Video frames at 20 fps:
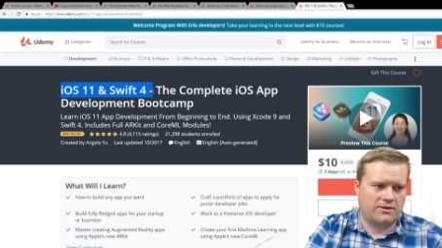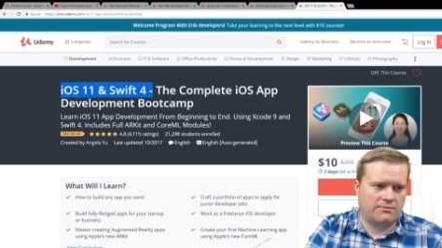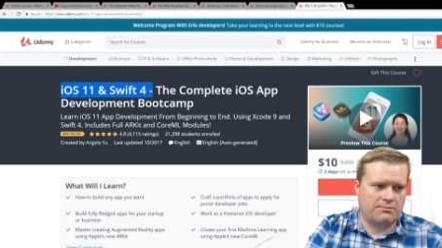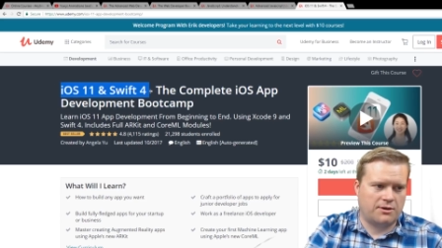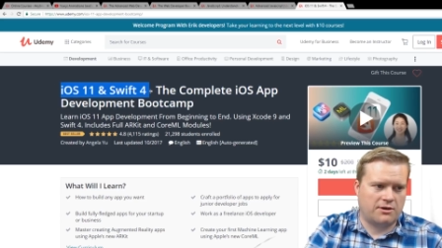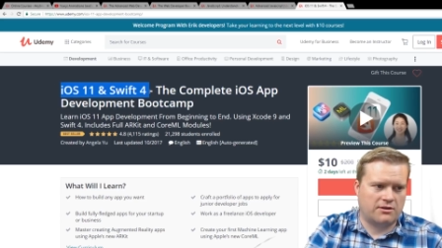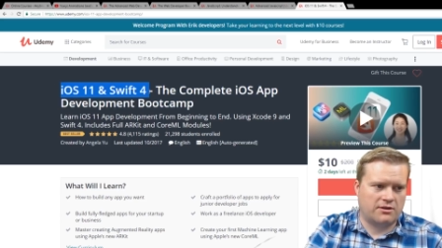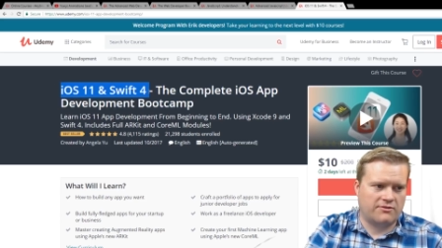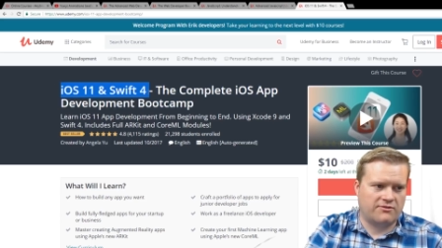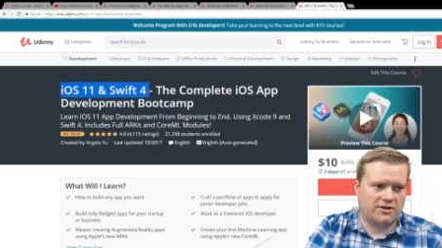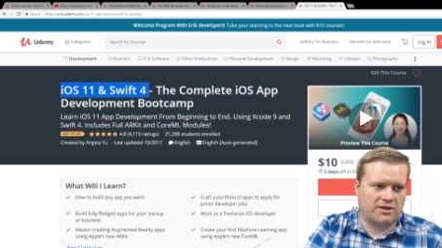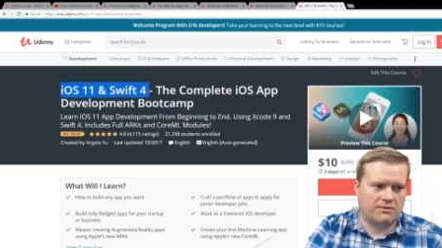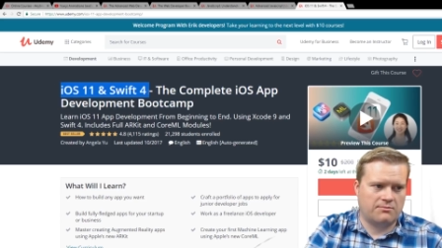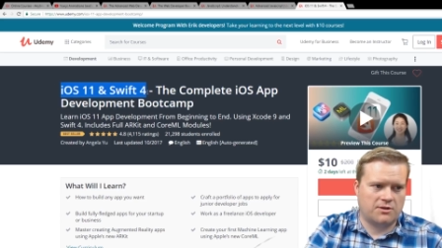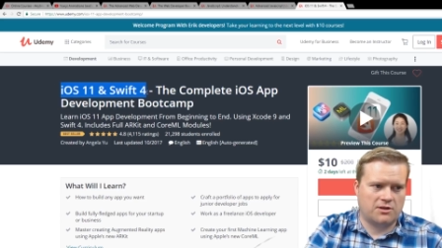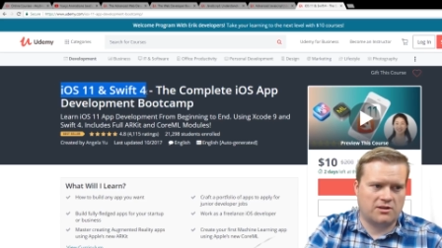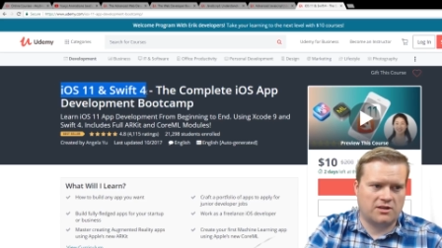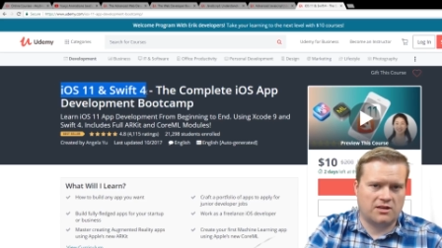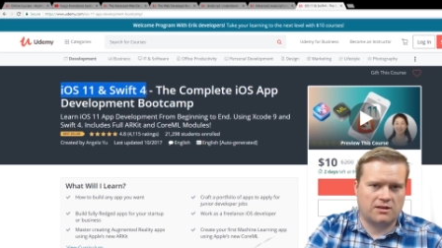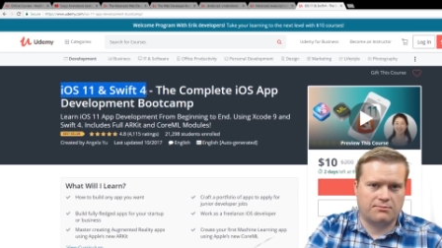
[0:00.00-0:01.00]
a part of a
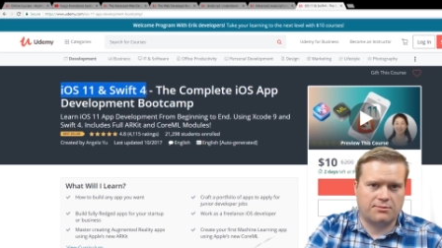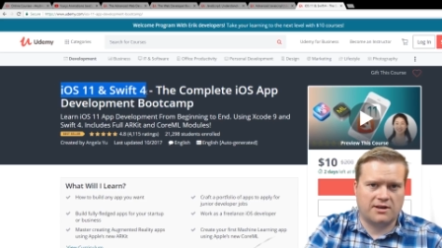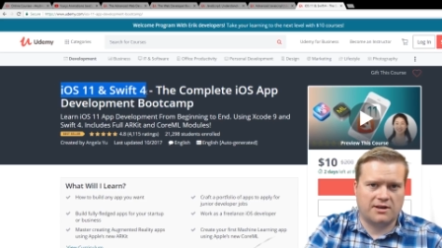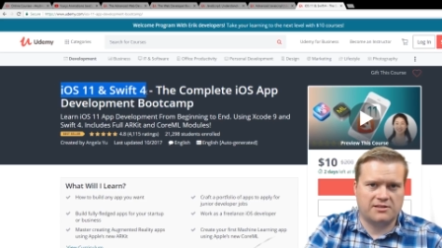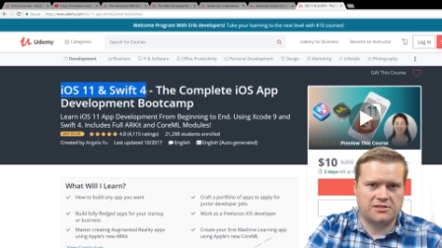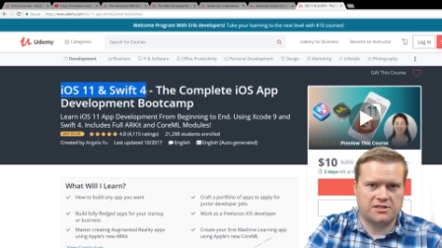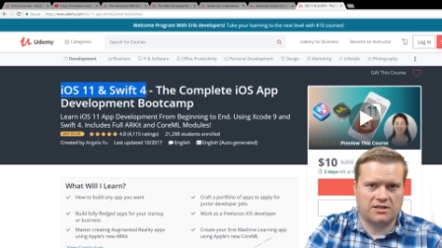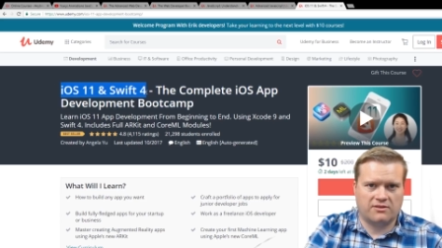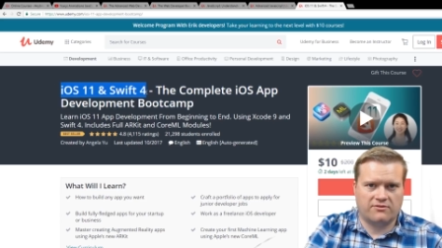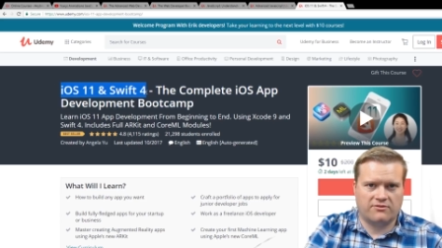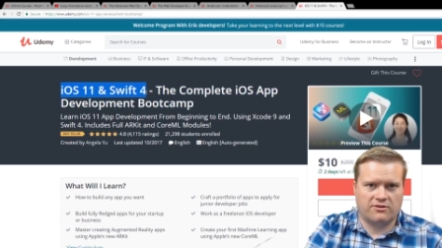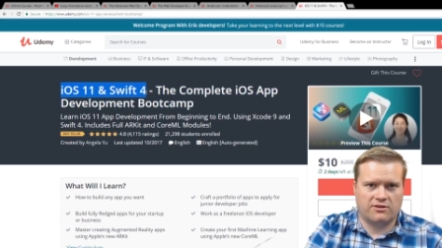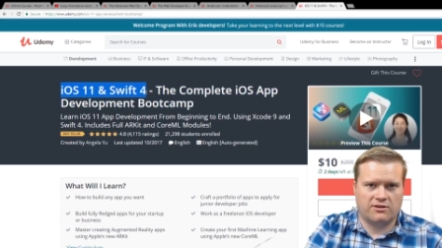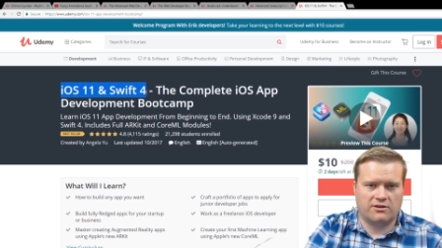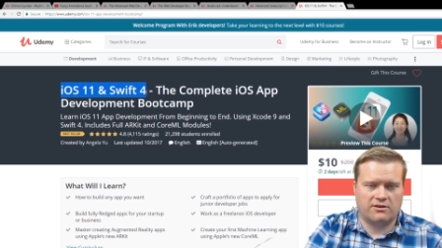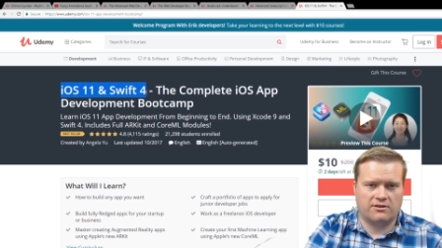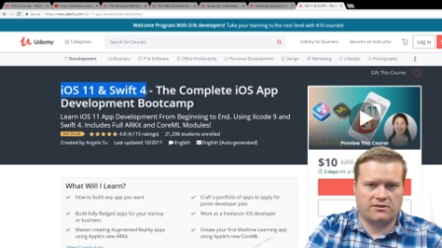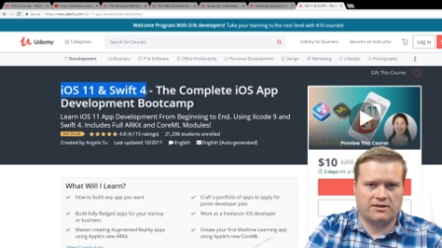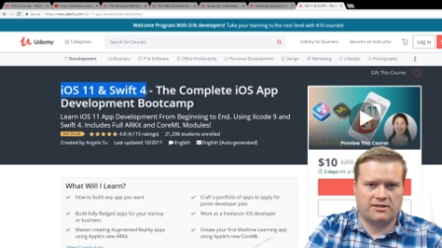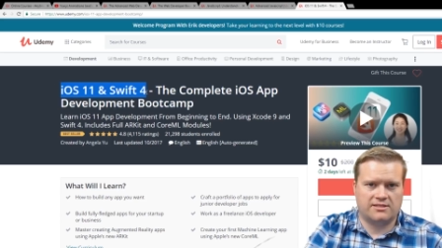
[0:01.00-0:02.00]
community project
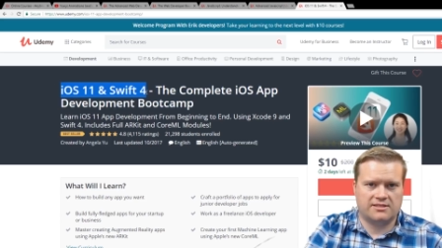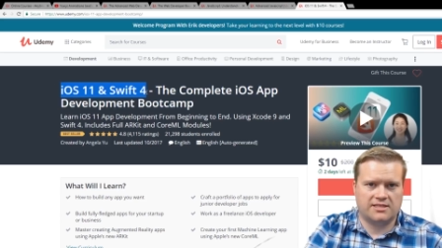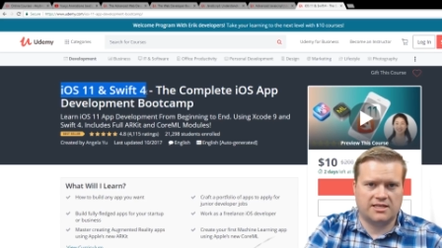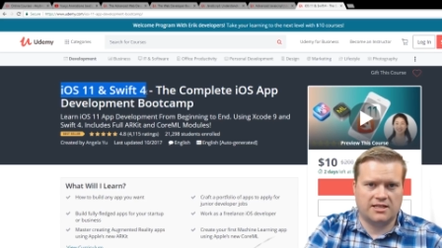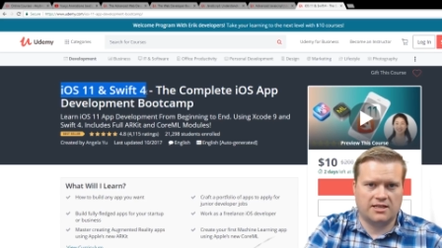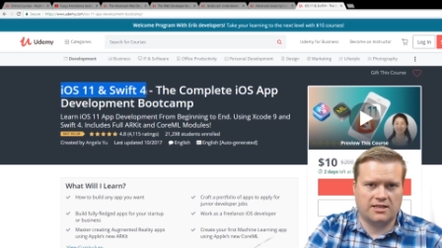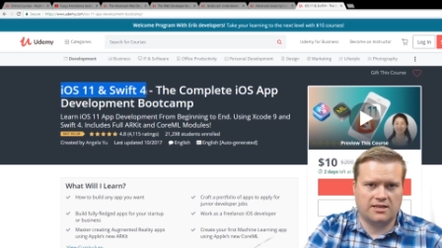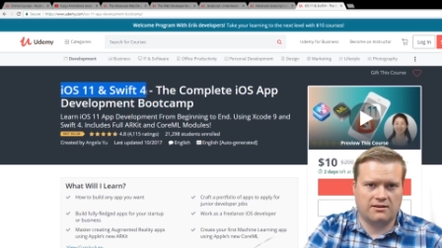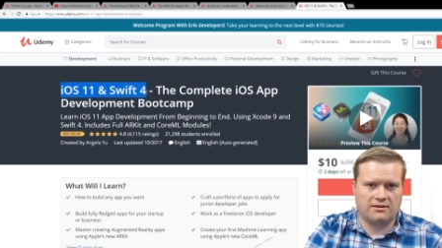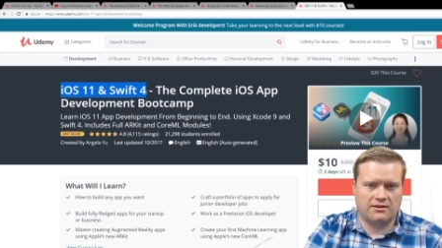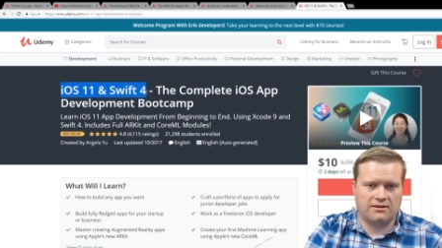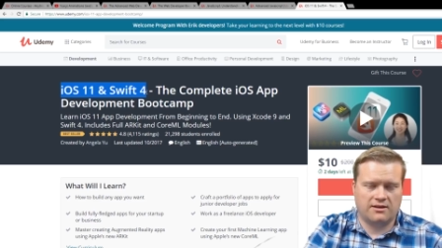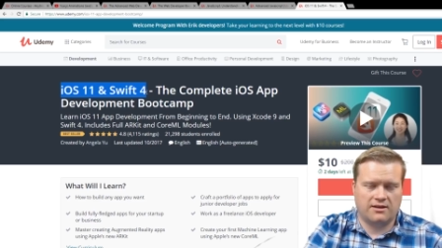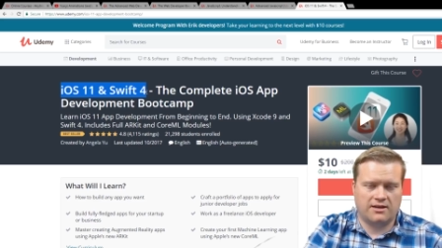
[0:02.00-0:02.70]
for the city